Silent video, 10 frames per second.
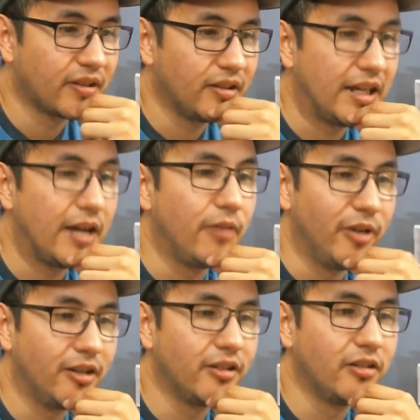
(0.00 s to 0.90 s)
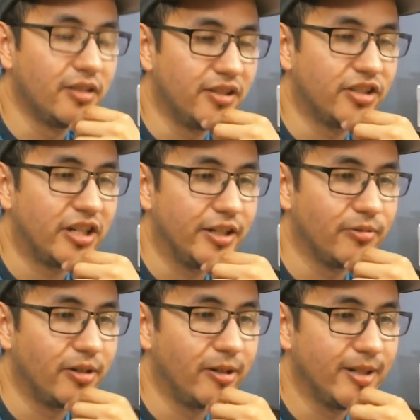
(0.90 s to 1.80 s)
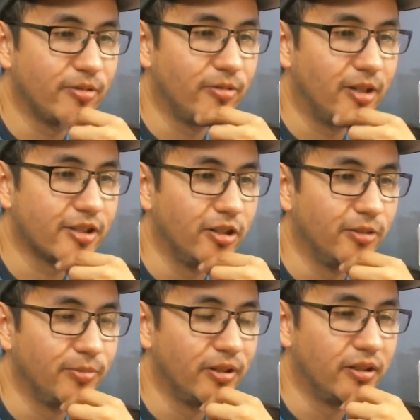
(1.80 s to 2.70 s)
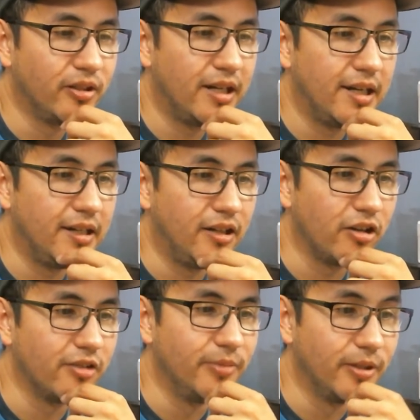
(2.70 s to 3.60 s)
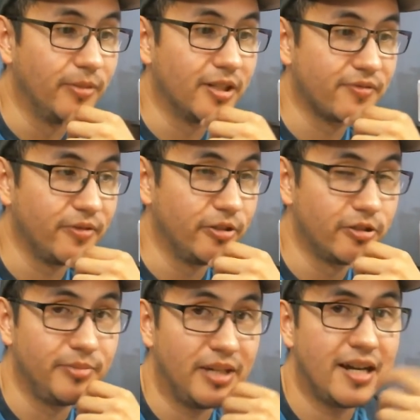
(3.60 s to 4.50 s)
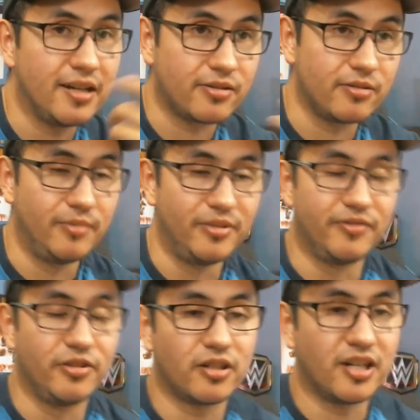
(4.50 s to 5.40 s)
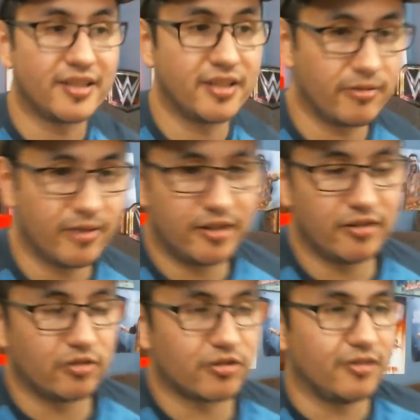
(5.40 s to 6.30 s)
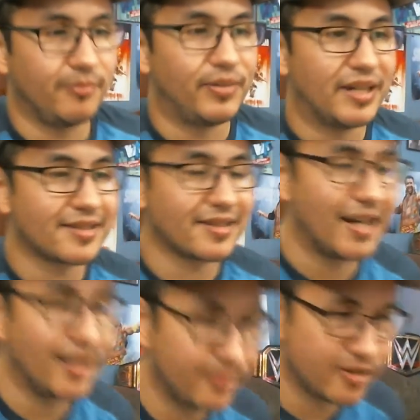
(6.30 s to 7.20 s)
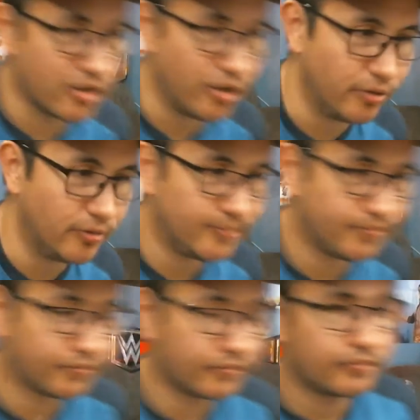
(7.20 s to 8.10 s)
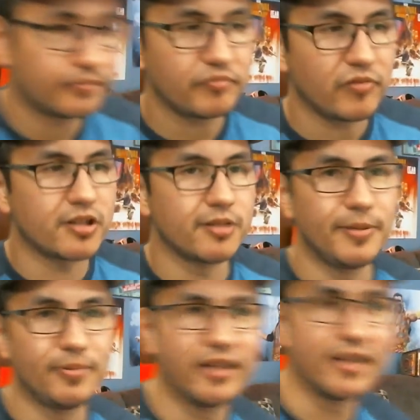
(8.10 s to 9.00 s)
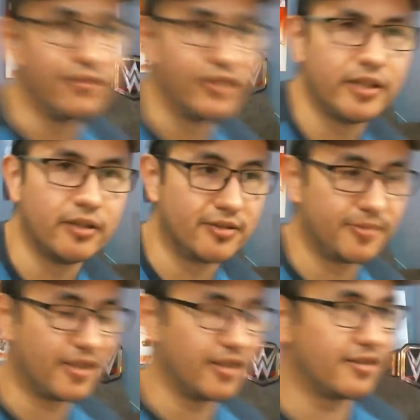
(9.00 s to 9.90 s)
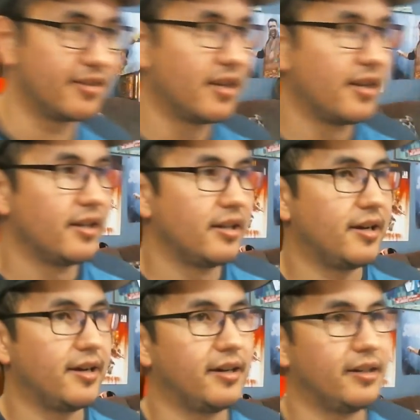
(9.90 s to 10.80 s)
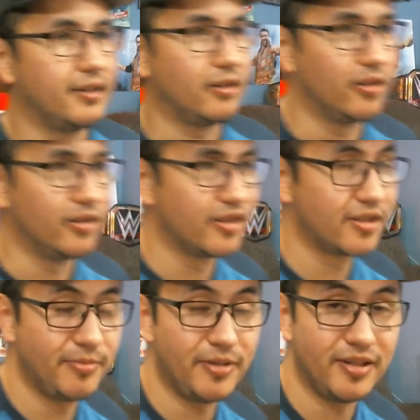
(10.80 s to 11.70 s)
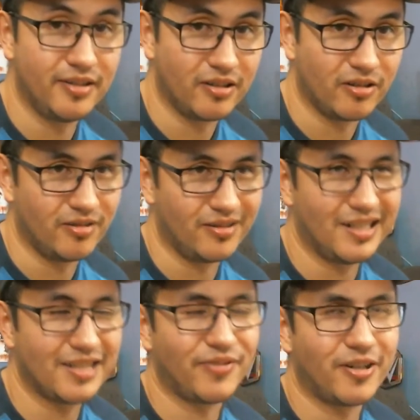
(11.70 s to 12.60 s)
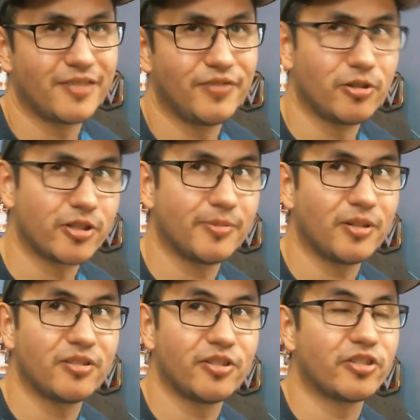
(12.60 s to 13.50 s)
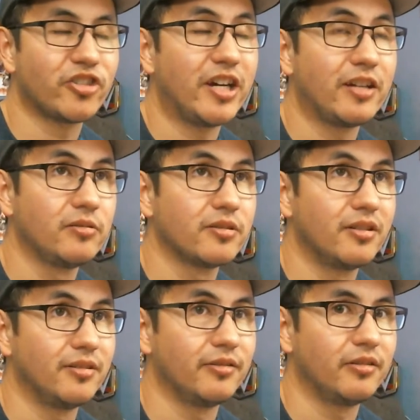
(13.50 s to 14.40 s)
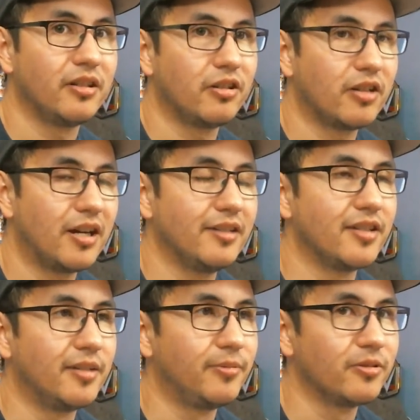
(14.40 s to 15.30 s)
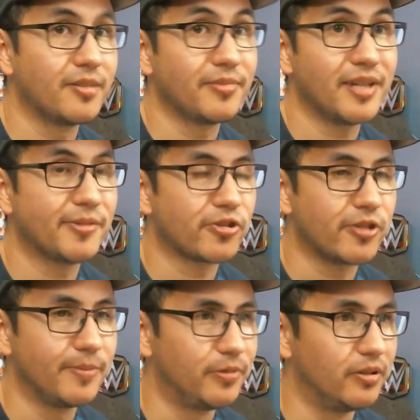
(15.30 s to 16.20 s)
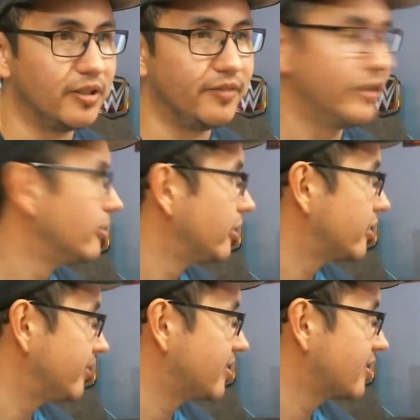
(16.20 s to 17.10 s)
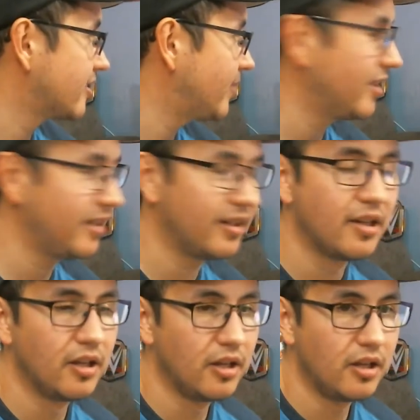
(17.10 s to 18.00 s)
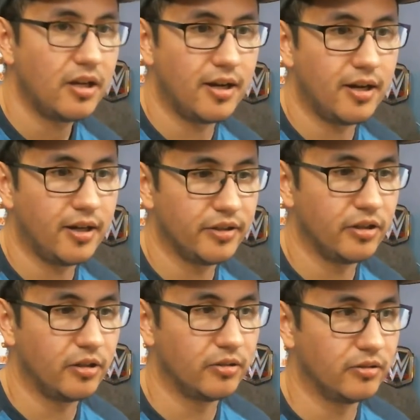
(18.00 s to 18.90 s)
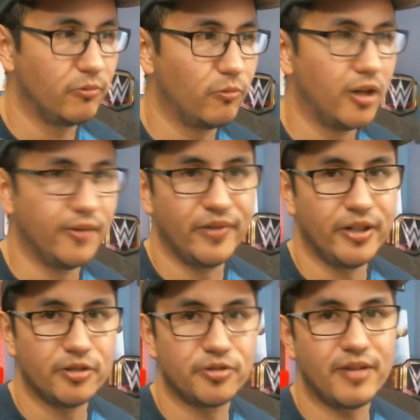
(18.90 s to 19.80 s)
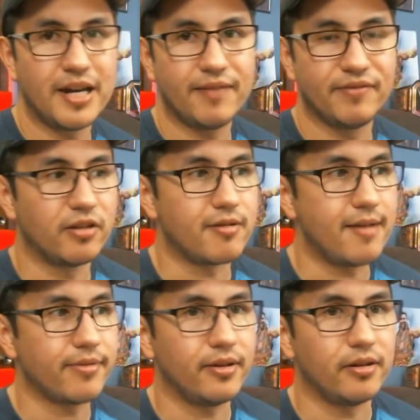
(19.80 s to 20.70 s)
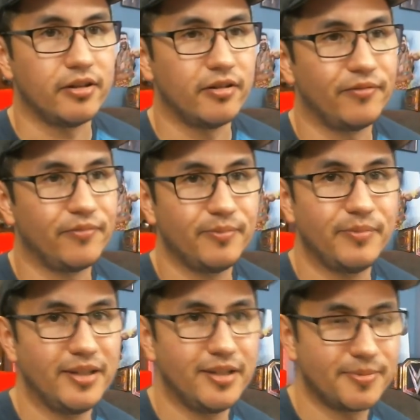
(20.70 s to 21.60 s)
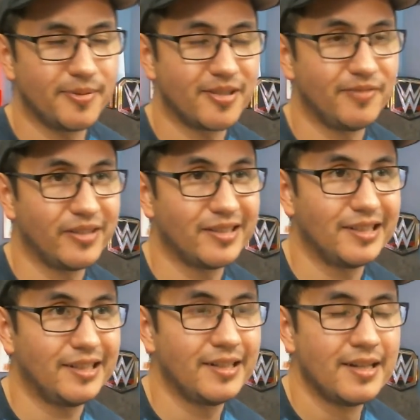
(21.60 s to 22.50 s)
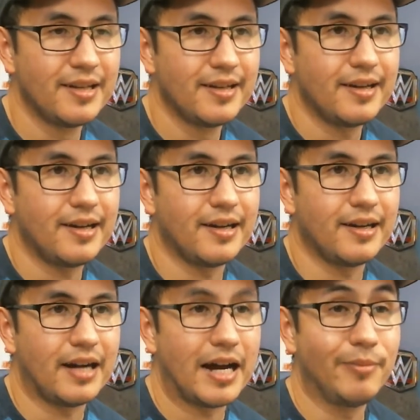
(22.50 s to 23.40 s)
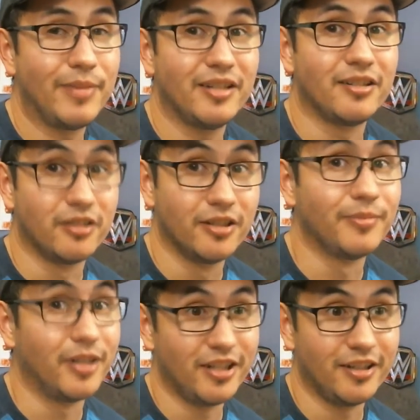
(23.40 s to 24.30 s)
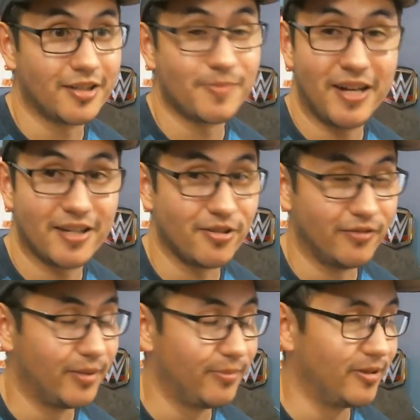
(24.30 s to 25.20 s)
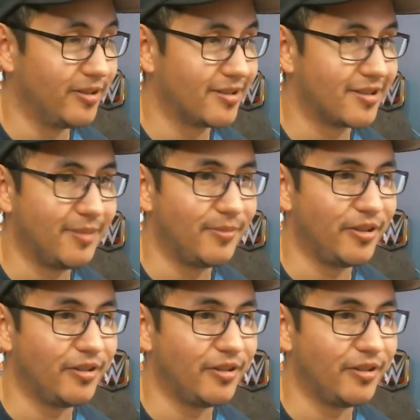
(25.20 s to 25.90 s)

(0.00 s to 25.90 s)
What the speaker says: Yeah, we all know that January to October are the big months for YouTube. Yeah, so I mean, if you're a content creator, those are the best times to be putting out videos because, or as far as viewership goes, your channel is gonna kind of double, sometimes triple in viewership, just depending on what videos you have that are out there. Me specifically, I made good money this past November and December.